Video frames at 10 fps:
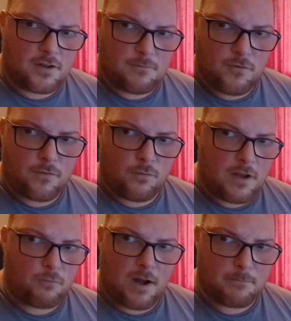gonna move
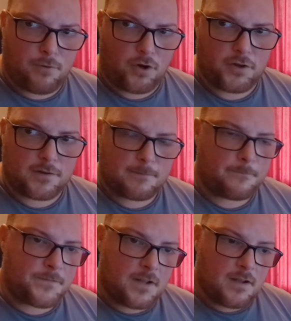away, why bother?
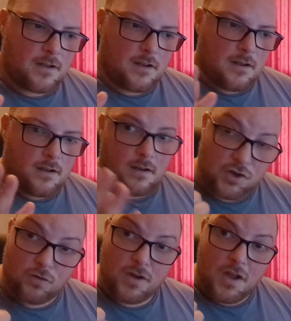
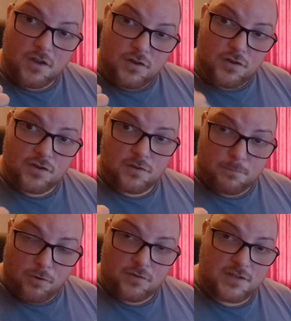So you use your
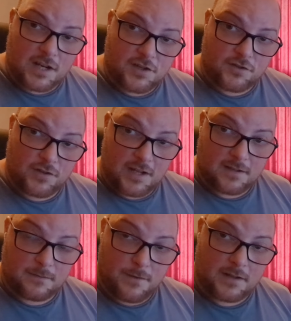bonus action to
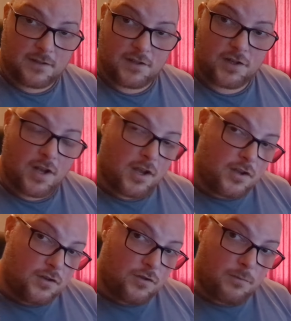get advantage,
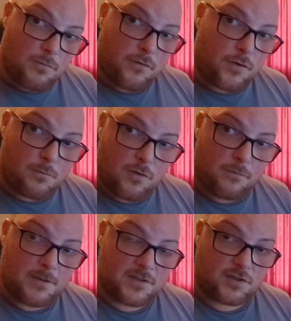you remove your
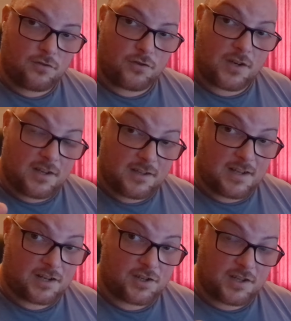movement so your
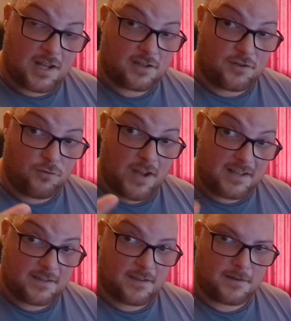cunning action can't do
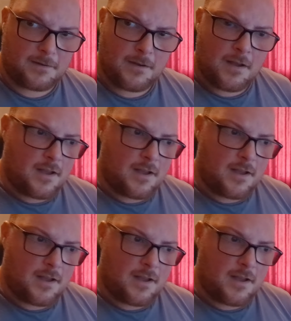anything,